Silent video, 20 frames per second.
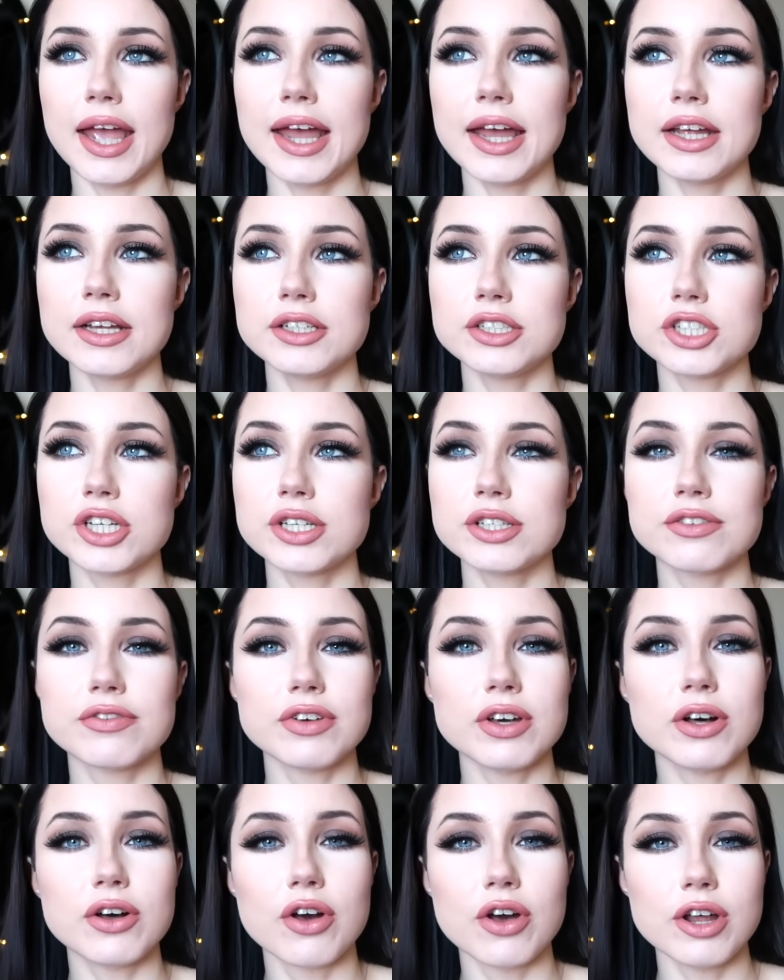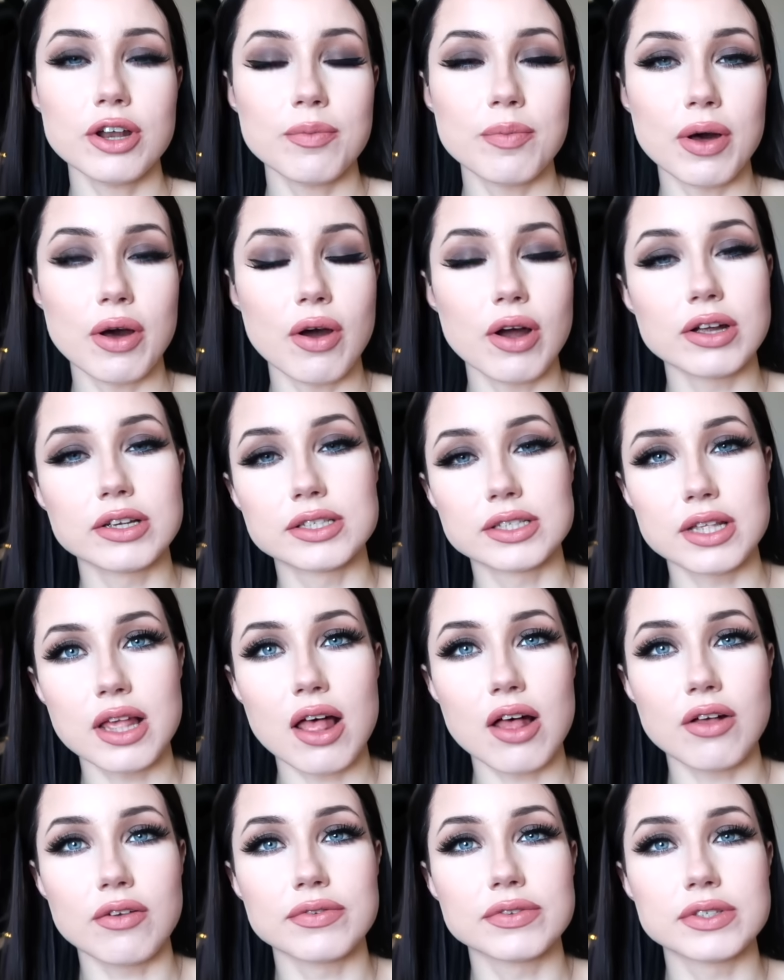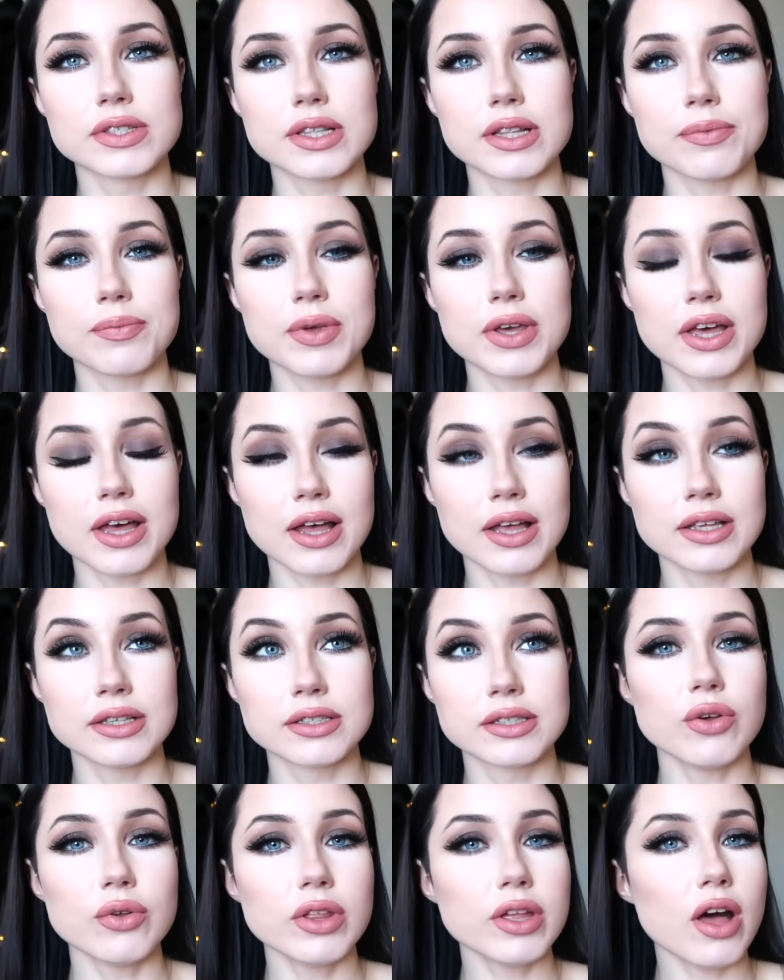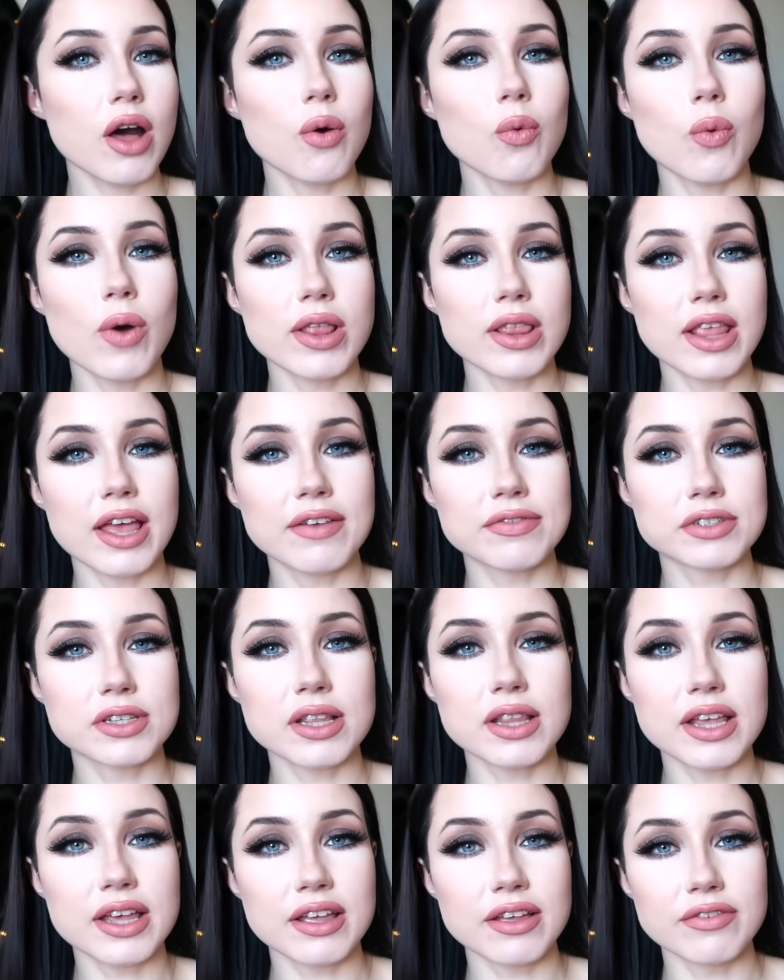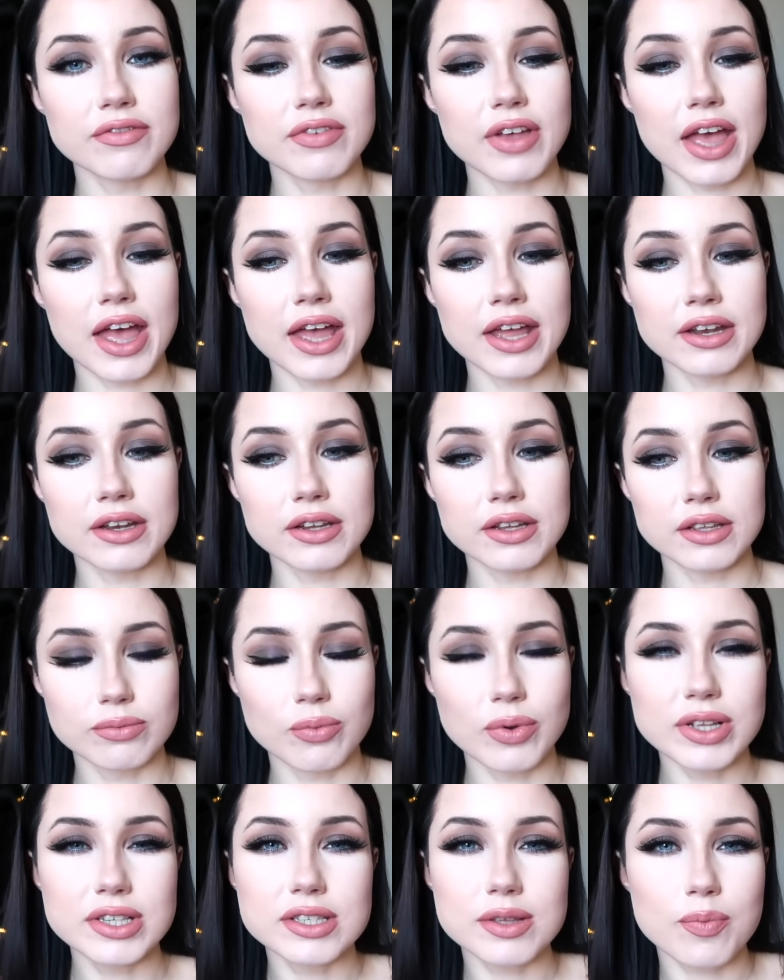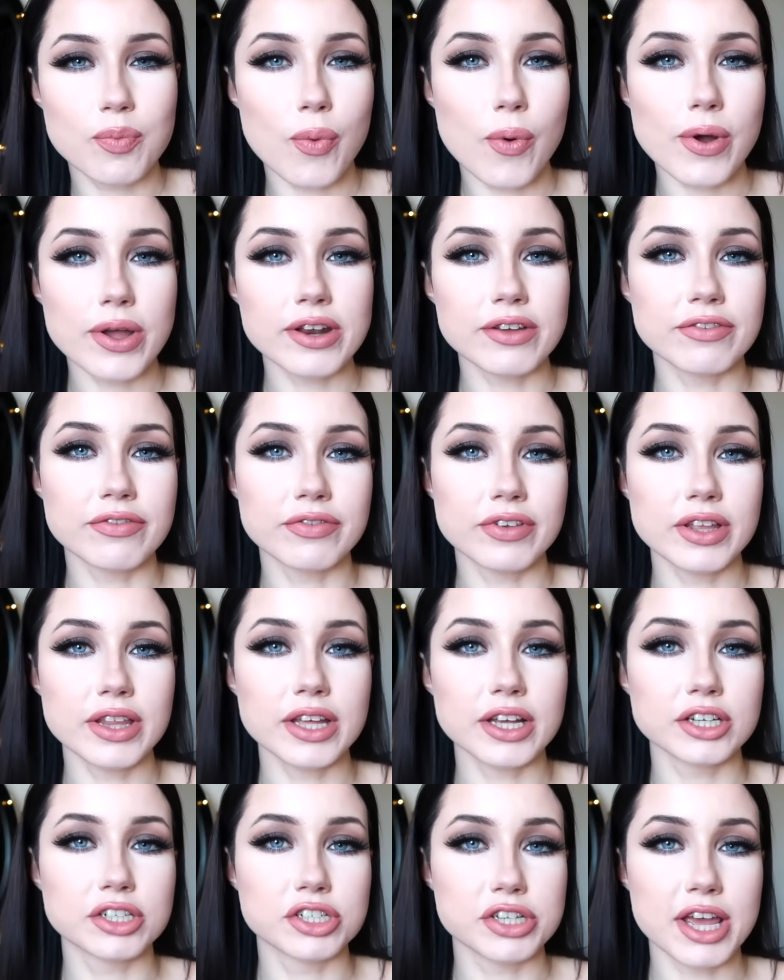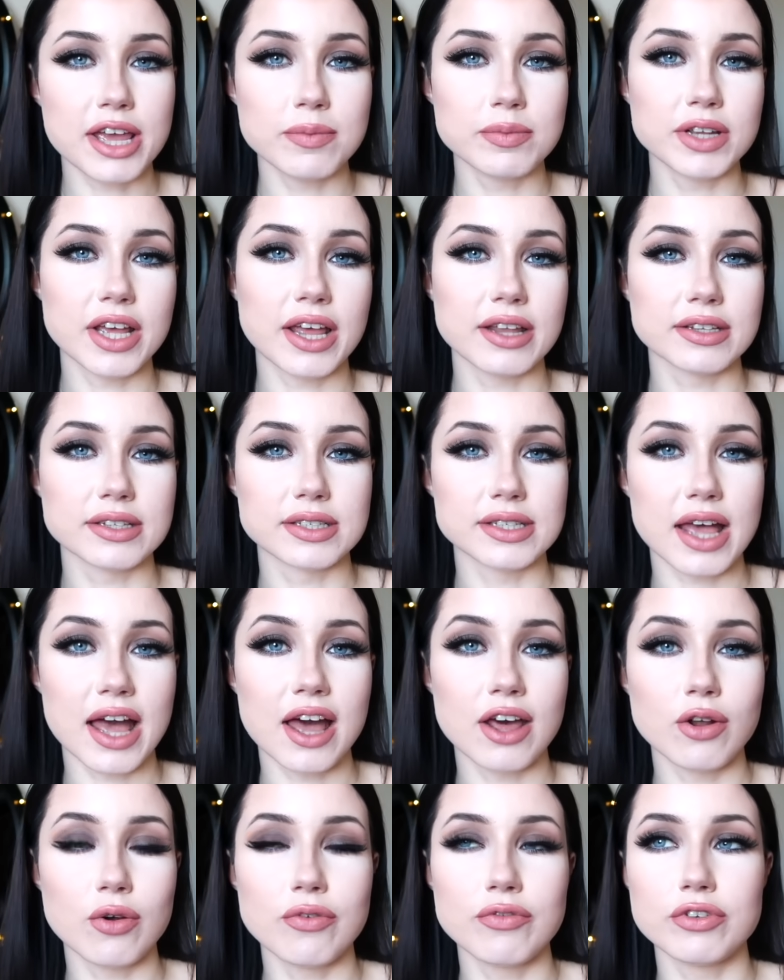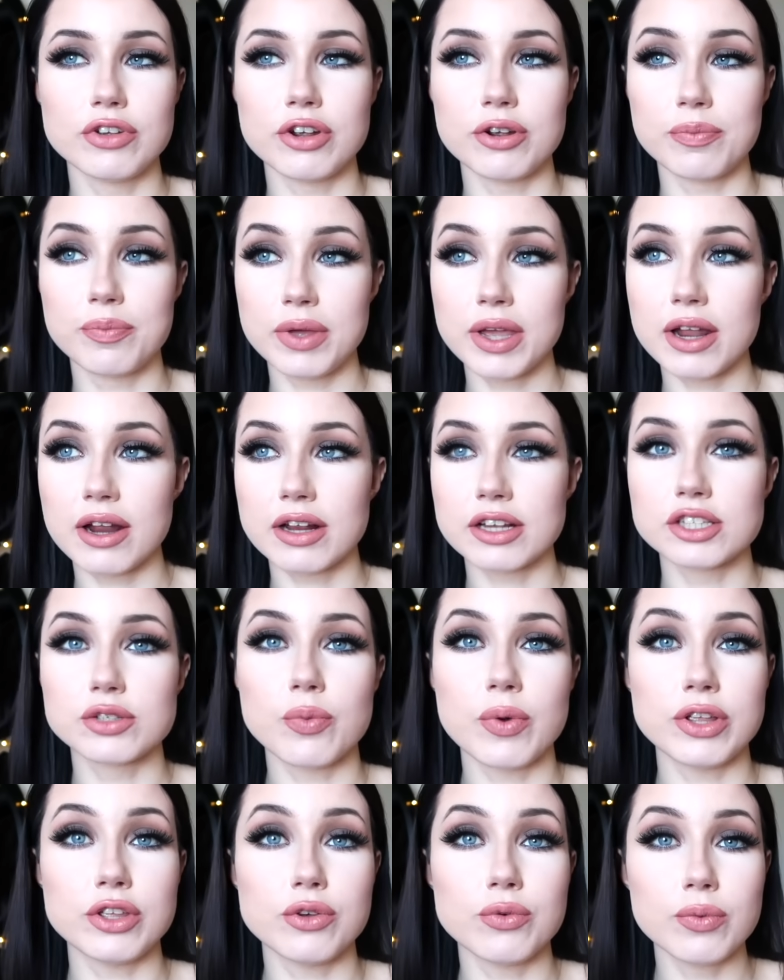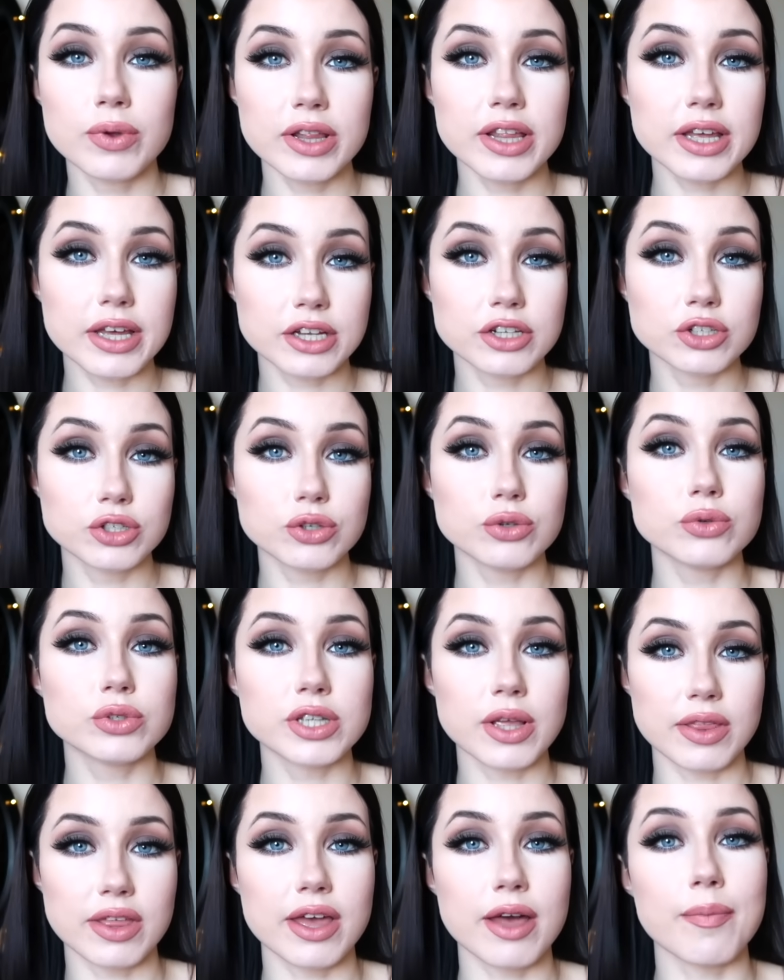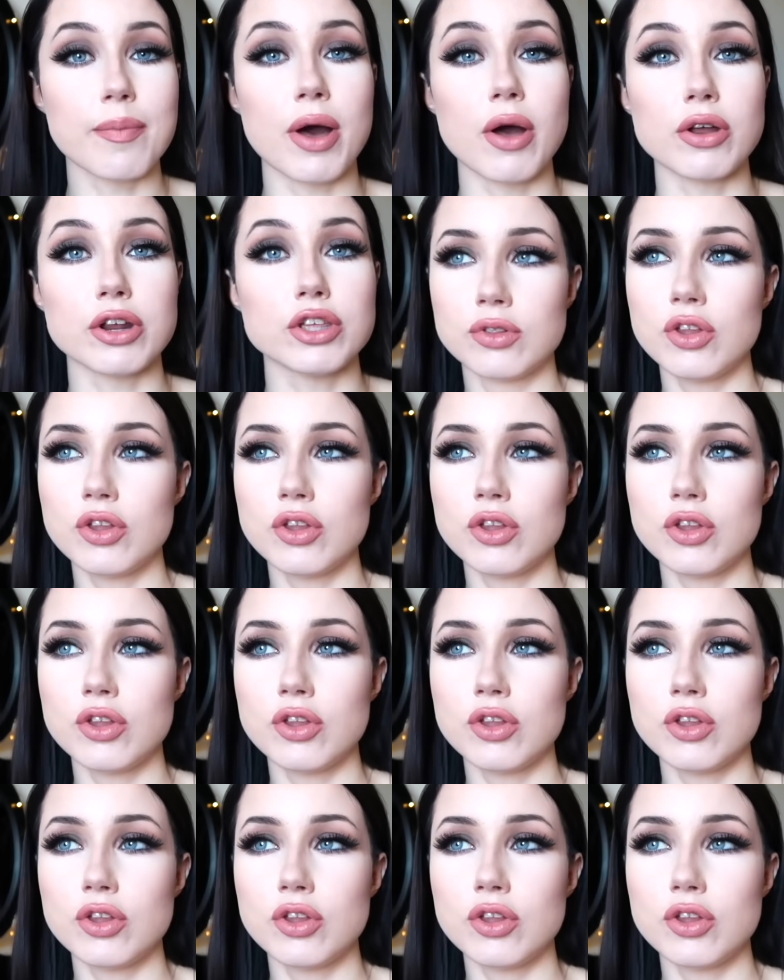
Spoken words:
and just feel good about ourselves, because you only got one life to live, and what's the point of feeling ashamed and sad over your appearance when you really can do something about it?